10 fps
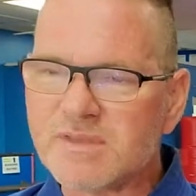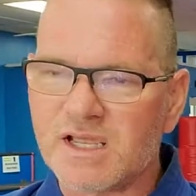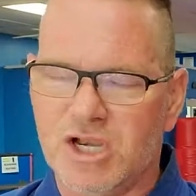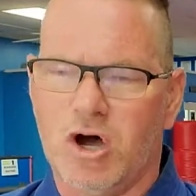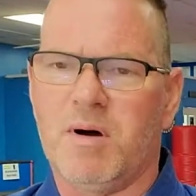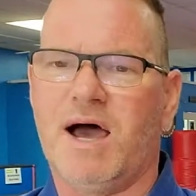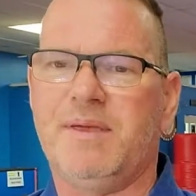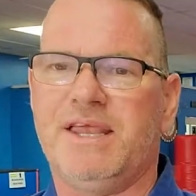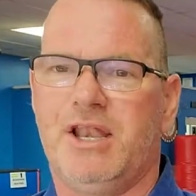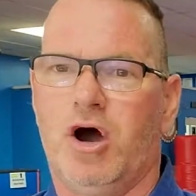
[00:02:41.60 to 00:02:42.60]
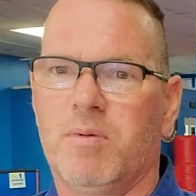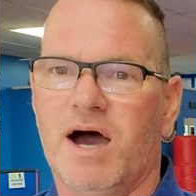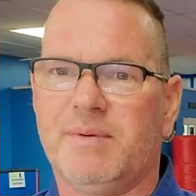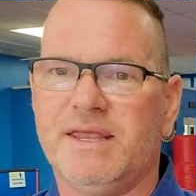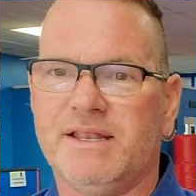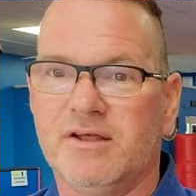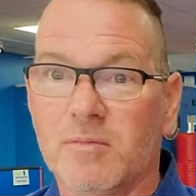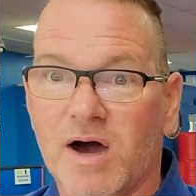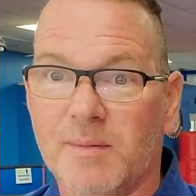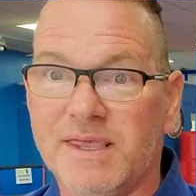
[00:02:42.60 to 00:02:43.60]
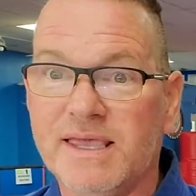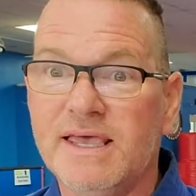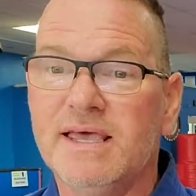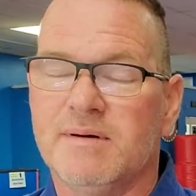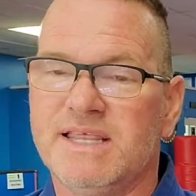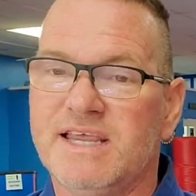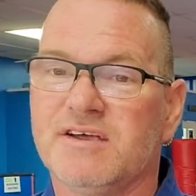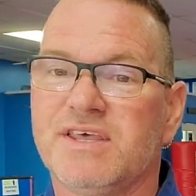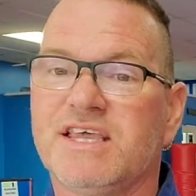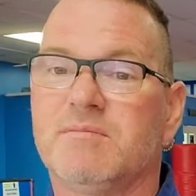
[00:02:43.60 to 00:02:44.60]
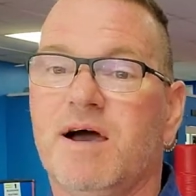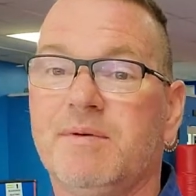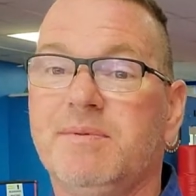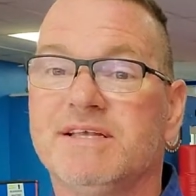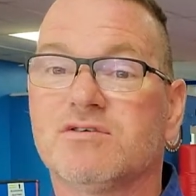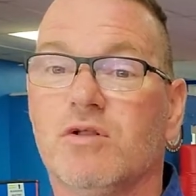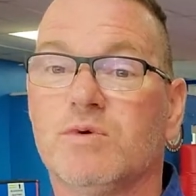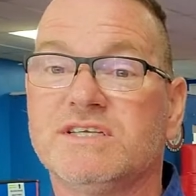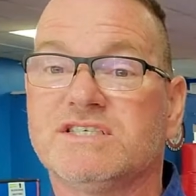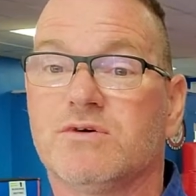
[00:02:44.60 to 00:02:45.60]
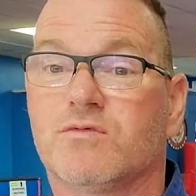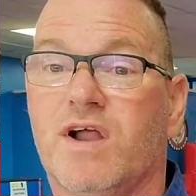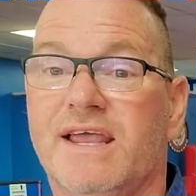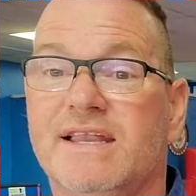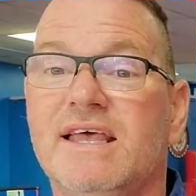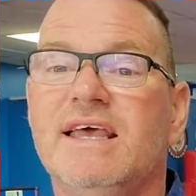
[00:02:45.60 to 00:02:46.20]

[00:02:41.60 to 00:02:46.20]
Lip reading: no Bobby, no Bobby, no Bobby. But here they hear Bobby being told what he's doing right.